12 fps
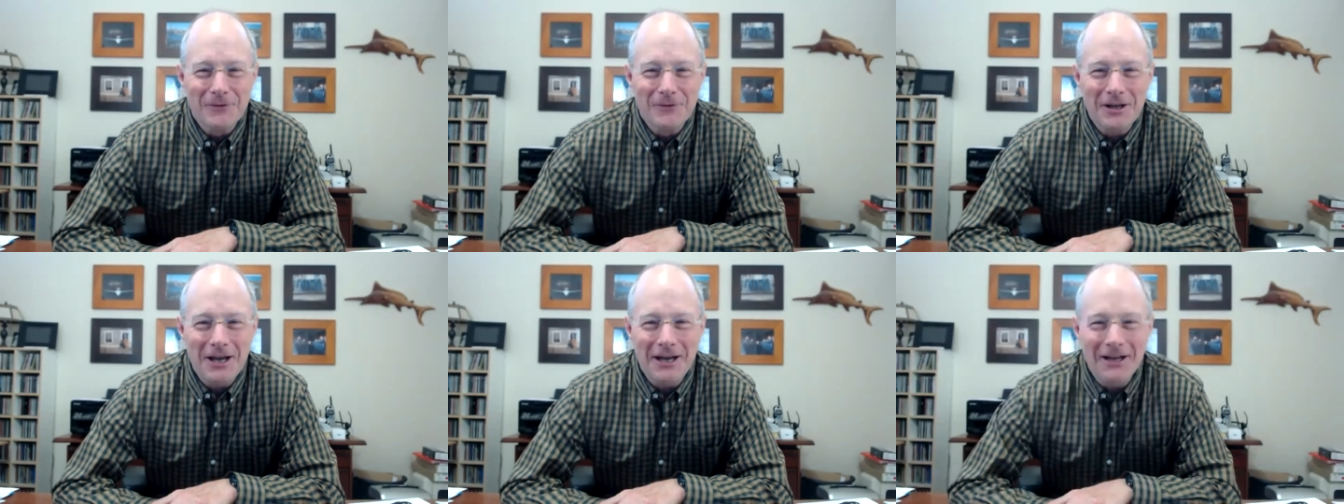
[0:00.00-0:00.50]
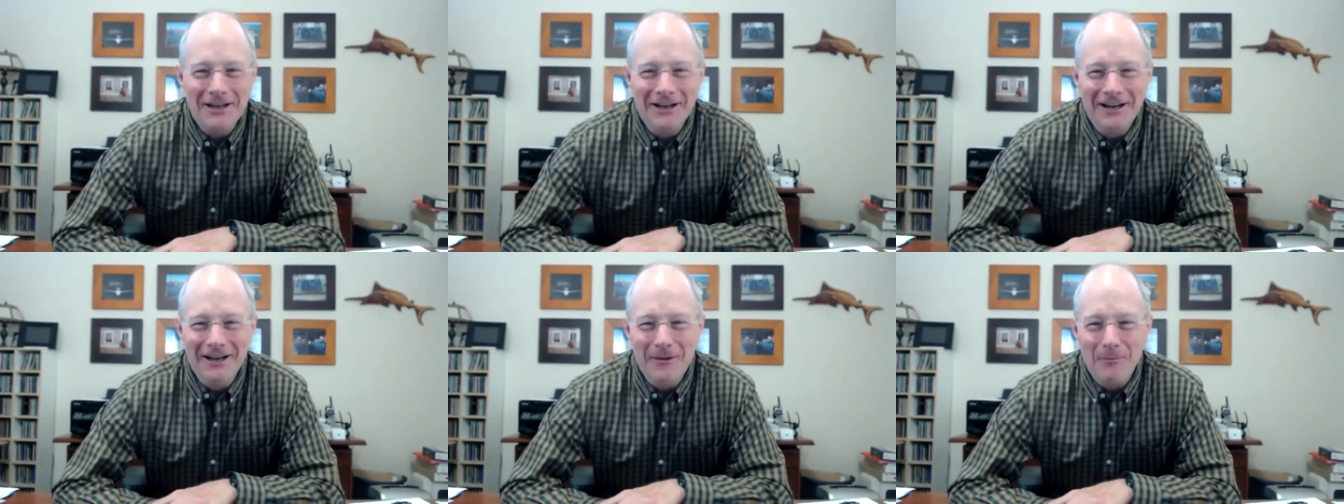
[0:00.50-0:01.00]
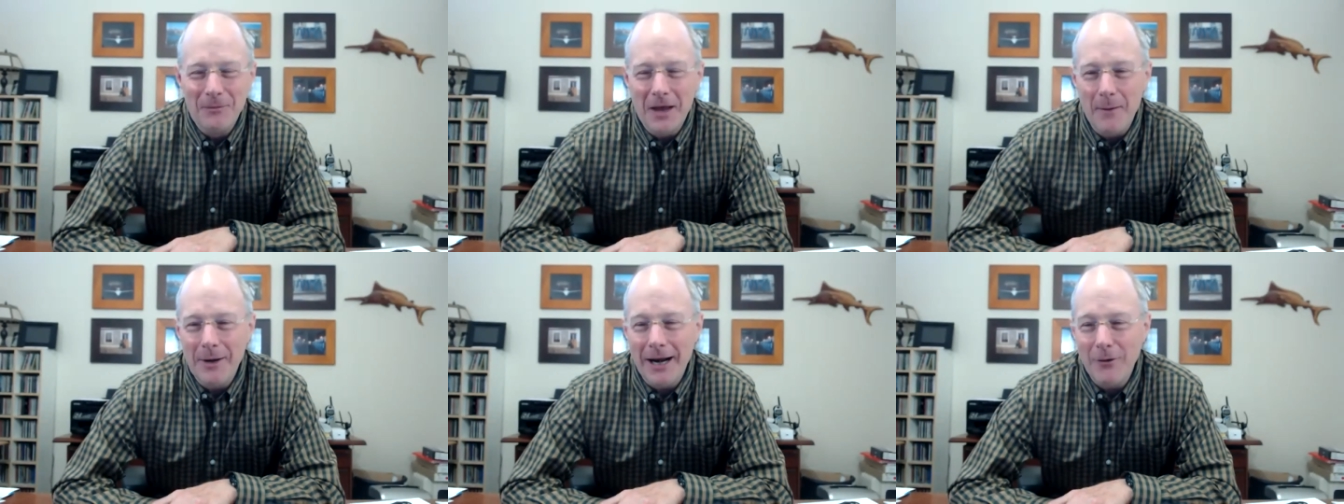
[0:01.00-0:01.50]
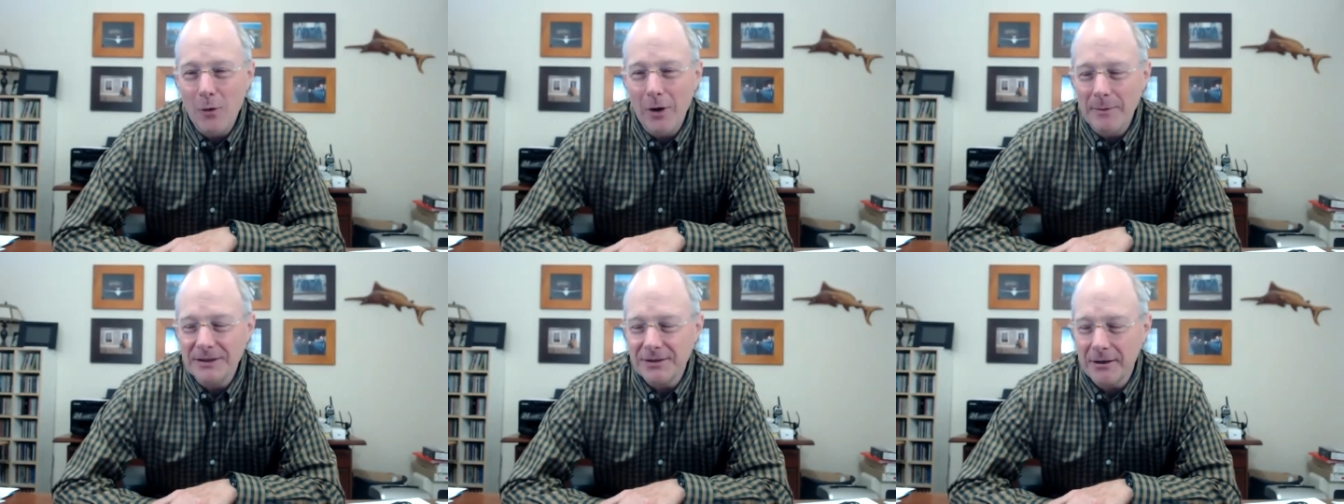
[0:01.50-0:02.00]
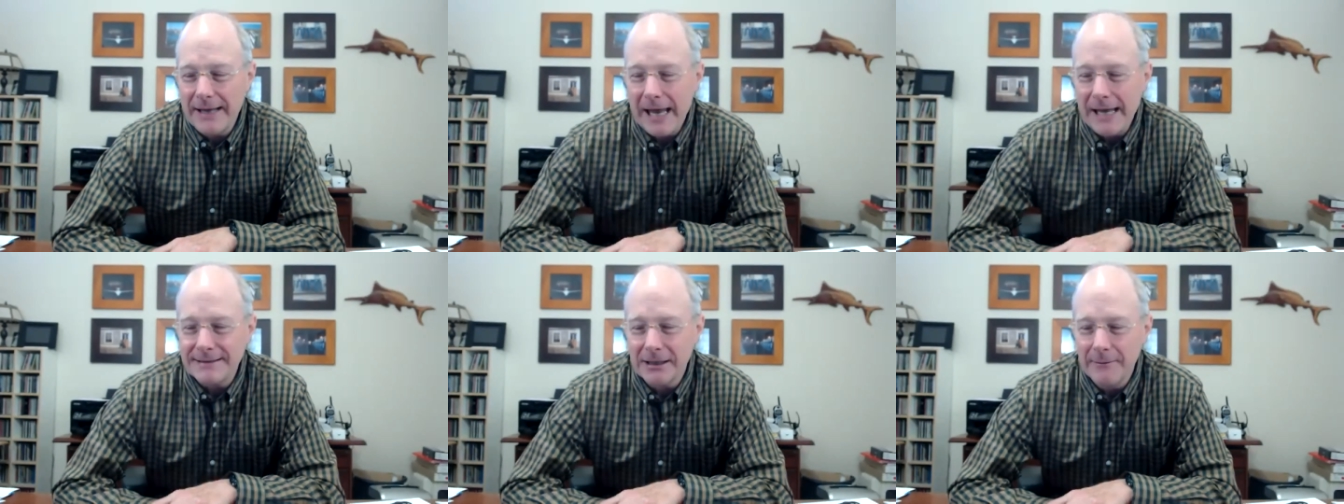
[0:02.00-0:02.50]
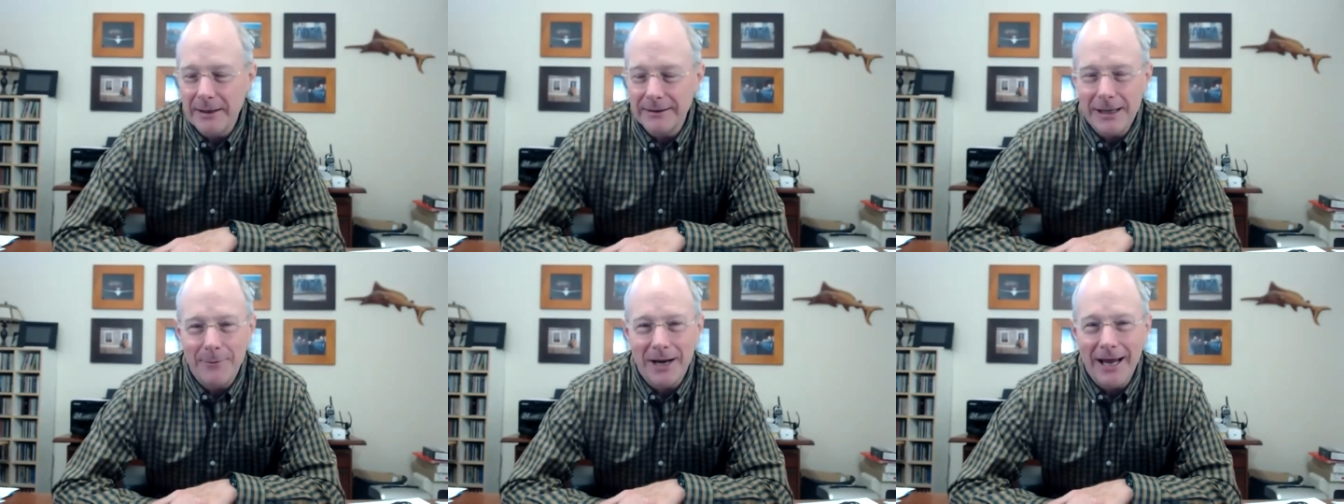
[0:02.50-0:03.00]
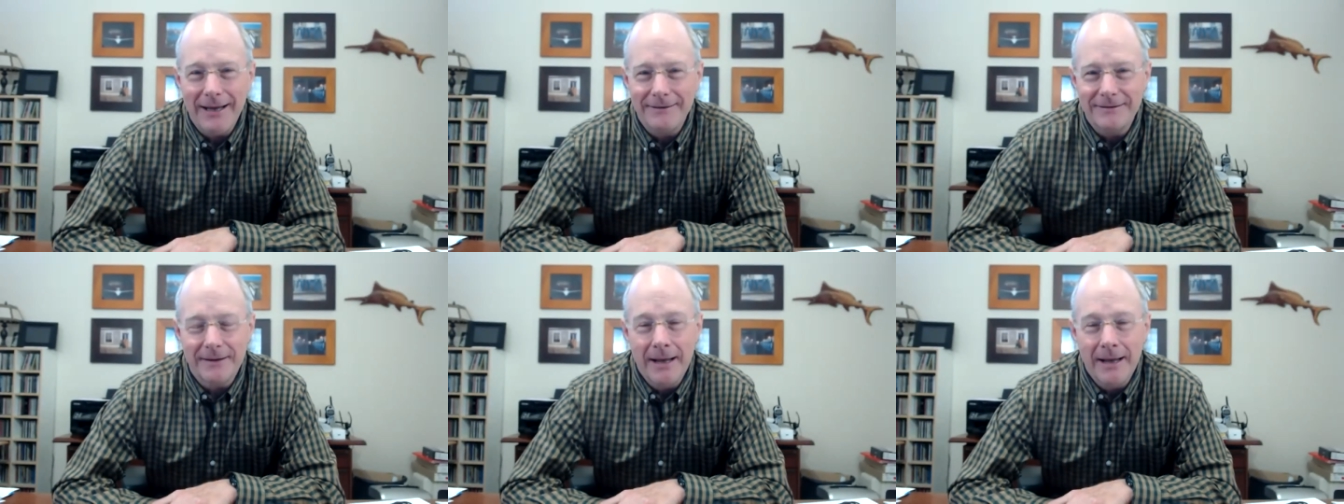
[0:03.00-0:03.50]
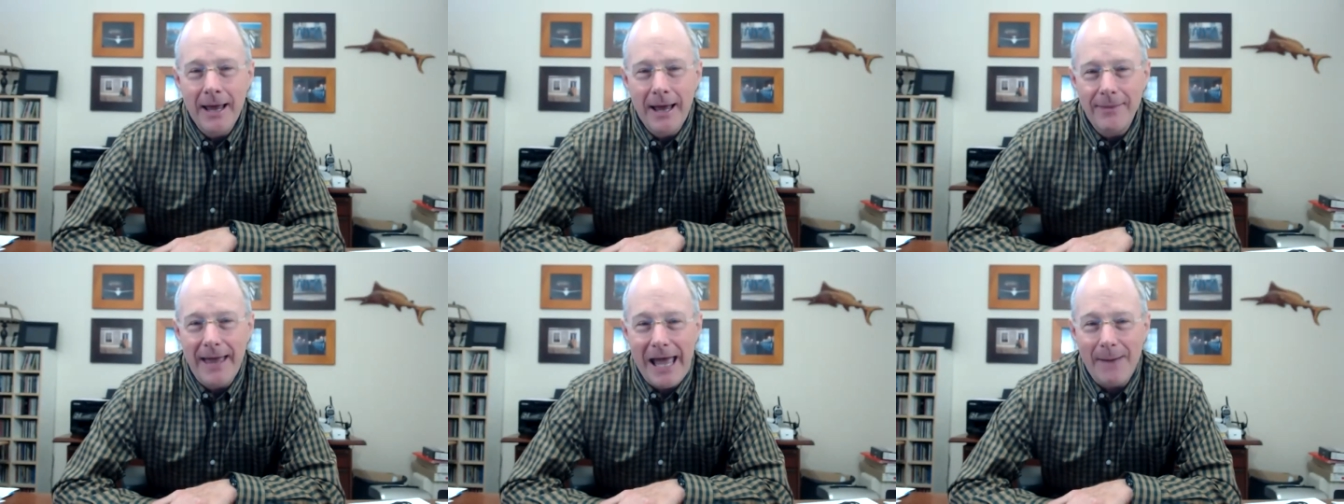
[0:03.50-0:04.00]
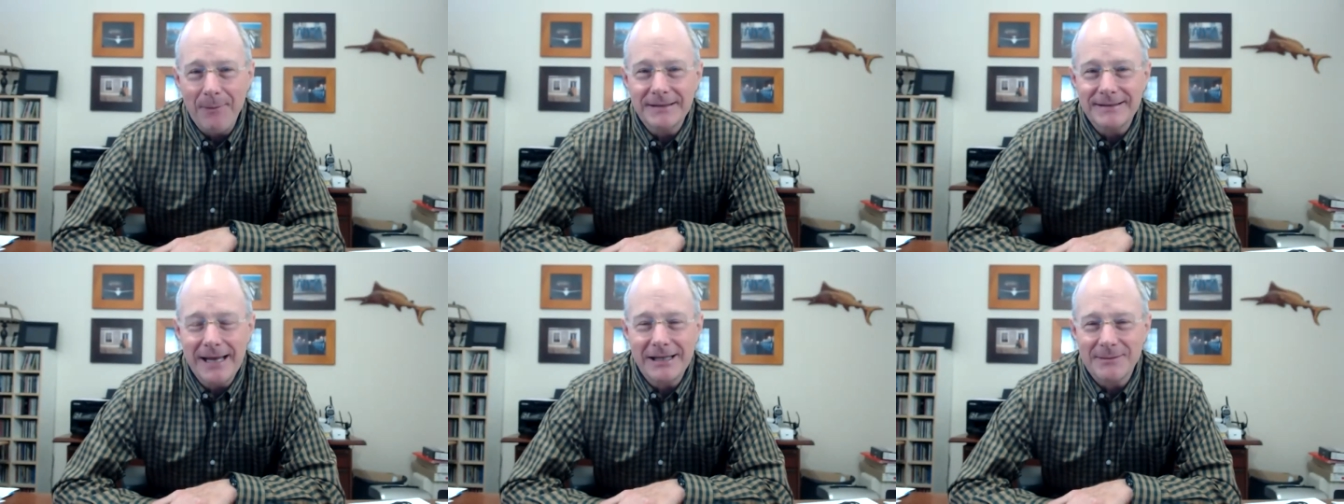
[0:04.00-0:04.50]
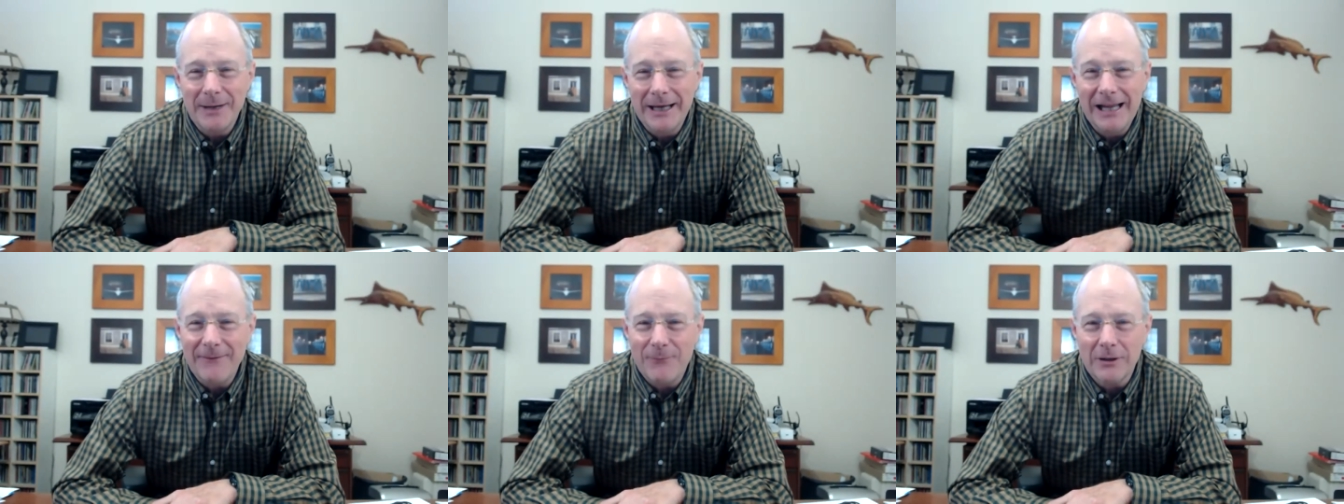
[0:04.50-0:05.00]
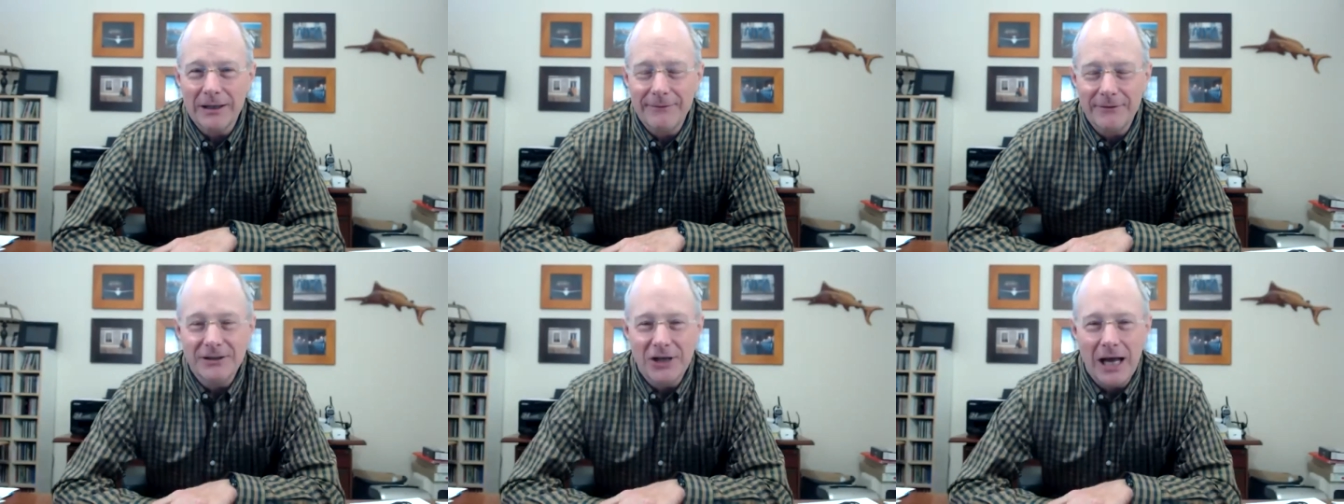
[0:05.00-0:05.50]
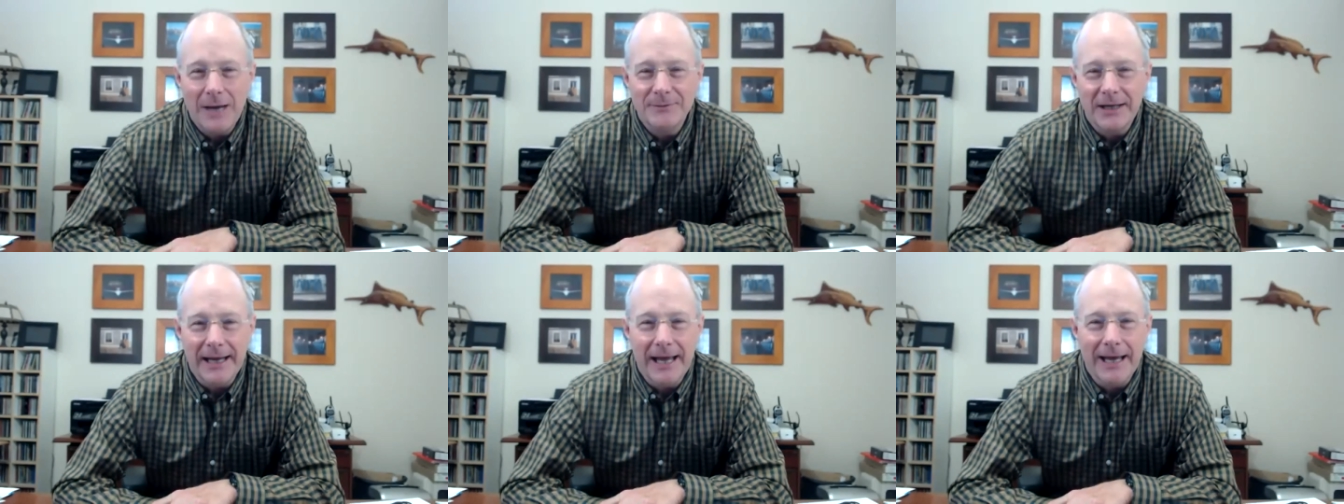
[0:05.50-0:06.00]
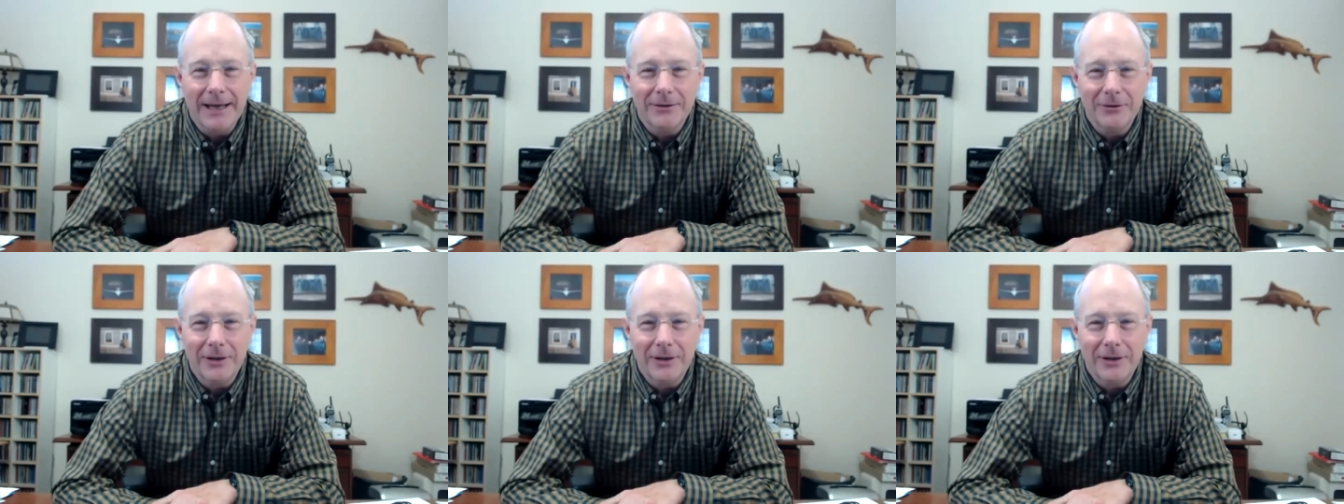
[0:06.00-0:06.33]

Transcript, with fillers: Okay. Um, I mean, I don't want to be sarcastic about that, but I the happiest days of my life were leaving jobs I had.